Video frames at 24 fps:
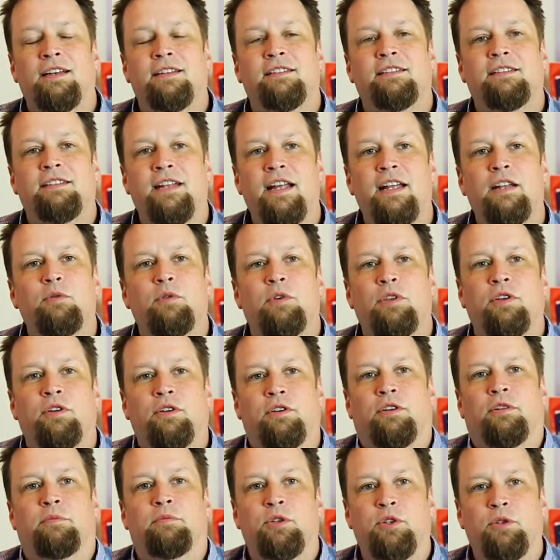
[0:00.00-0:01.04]
stayed with
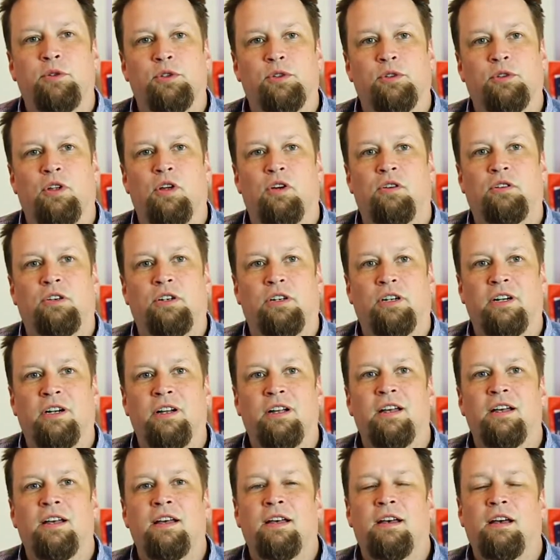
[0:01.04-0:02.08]
her abuser longer,
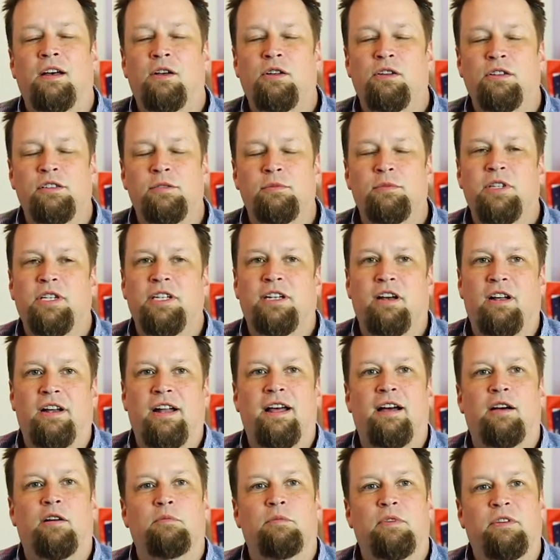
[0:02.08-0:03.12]
ultimately got
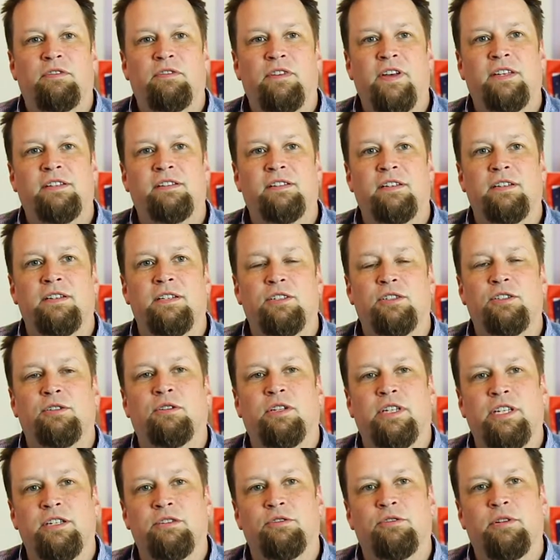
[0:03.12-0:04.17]
out but faced
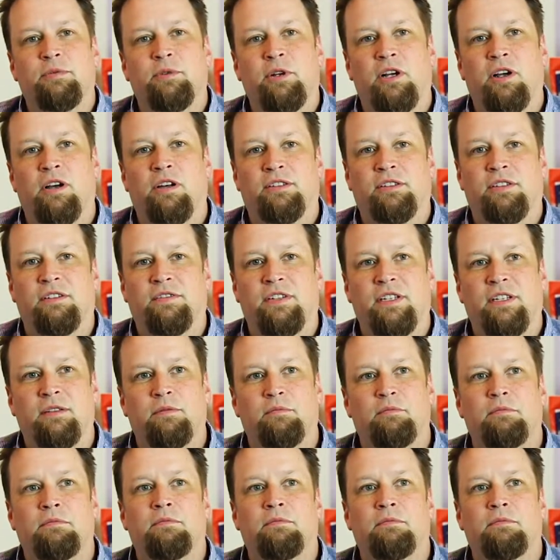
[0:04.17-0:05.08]
additional injury because of it.